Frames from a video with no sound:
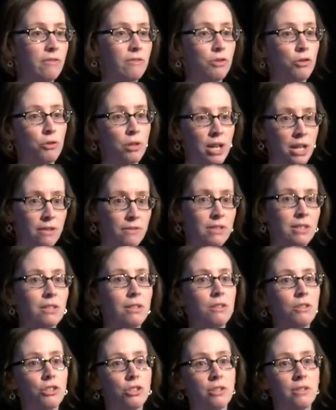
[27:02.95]
of creative
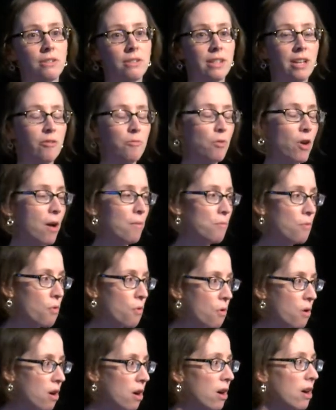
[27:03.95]
solutions that have brought
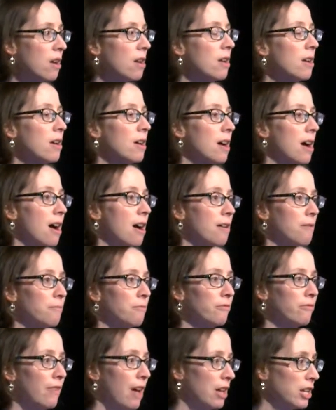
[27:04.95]
more
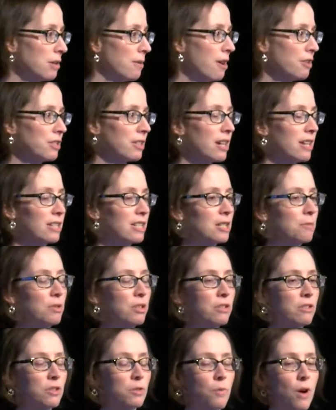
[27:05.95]
um, value out to
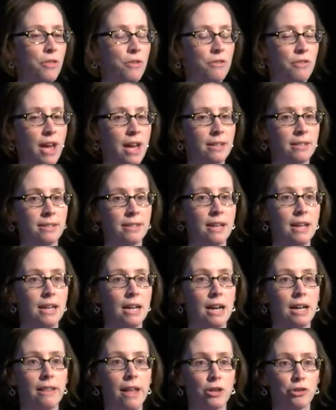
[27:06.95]
customers, whether that's
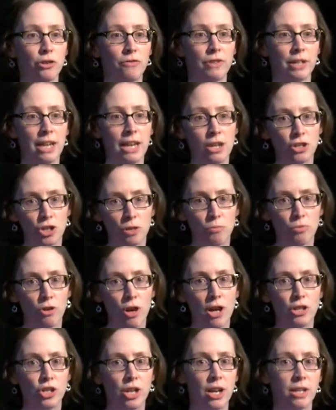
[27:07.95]
electrification
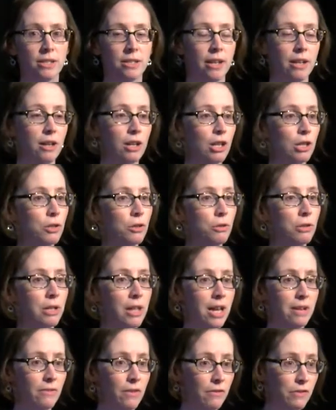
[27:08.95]
projects that include a
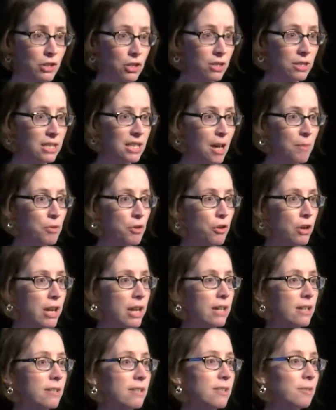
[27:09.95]
lot of efficiency
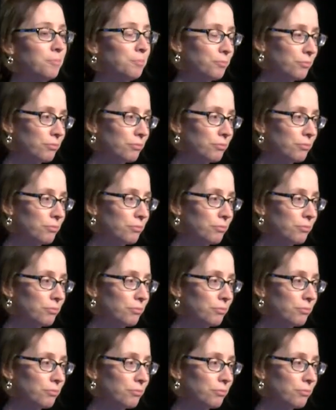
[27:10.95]
upgrades,